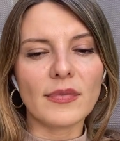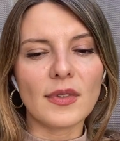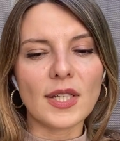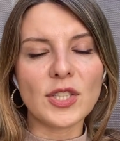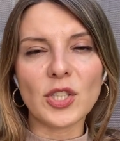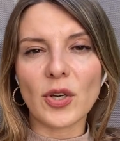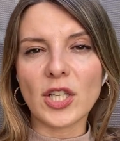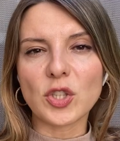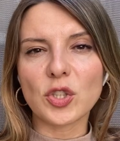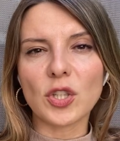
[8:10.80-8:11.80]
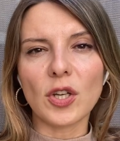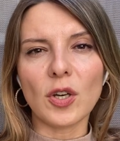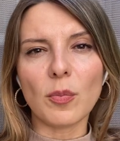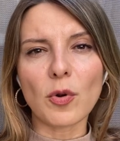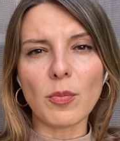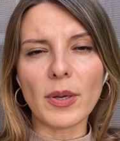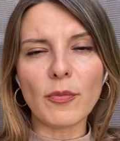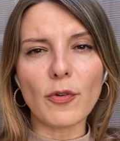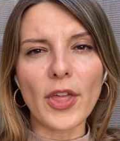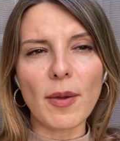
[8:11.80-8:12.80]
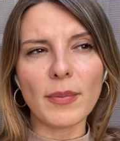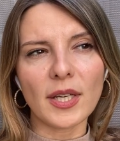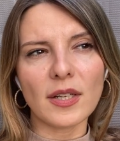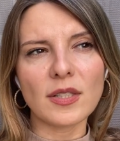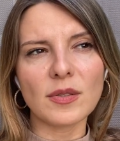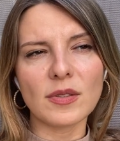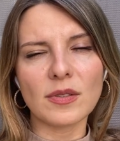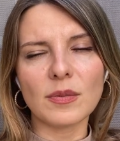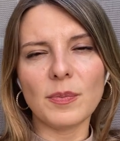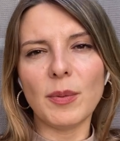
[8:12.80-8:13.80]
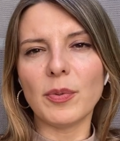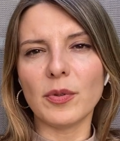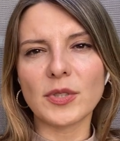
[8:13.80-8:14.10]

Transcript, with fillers: a serious uh, problem for them because people,